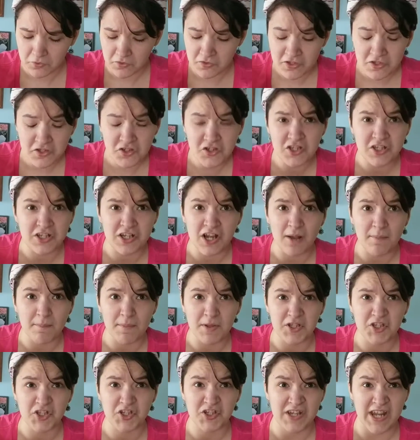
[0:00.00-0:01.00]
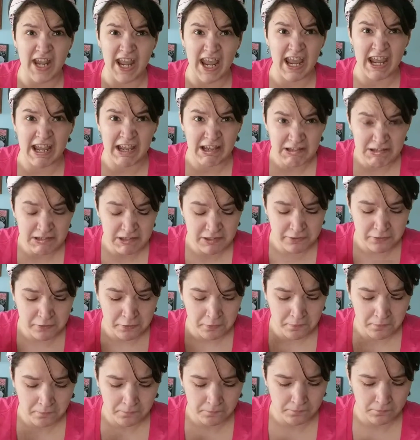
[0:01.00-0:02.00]
There's actually not much taste
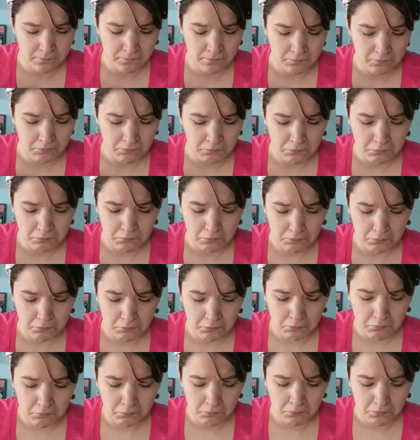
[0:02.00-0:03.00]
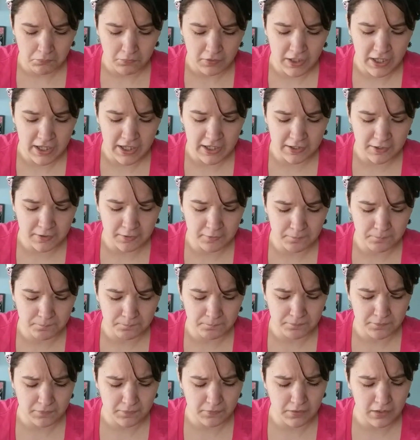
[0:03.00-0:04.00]
like
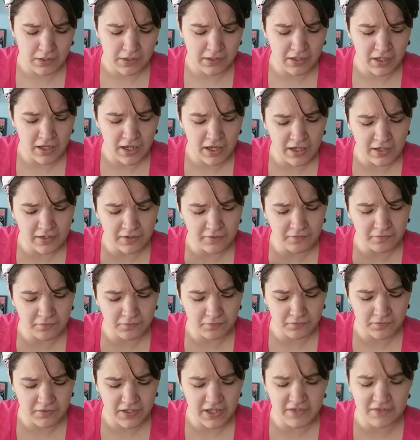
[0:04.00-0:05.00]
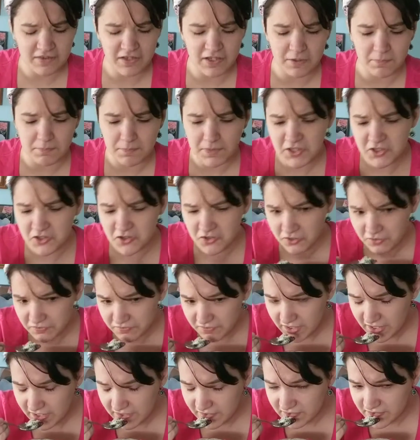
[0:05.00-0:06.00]
it kind of tastes like a mixture
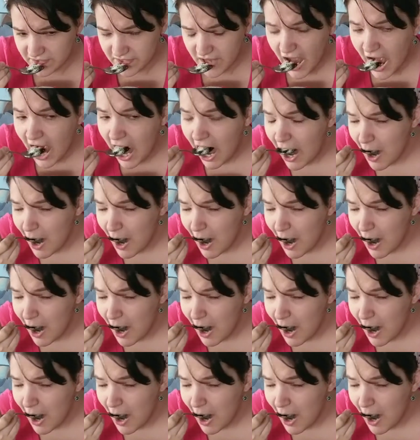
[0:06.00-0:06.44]
of things.